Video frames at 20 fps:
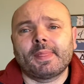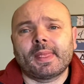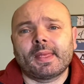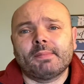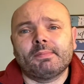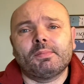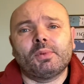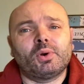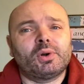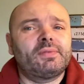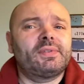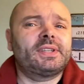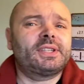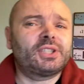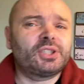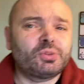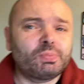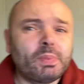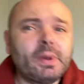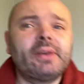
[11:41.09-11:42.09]
more of a
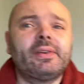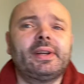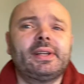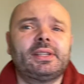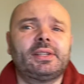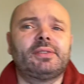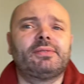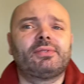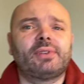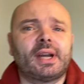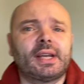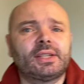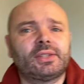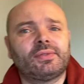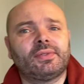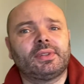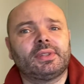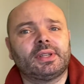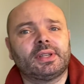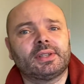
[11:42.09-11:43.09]
spirit of
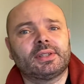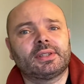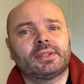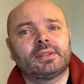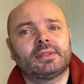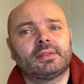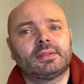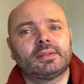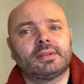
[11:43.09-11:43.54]
restfulness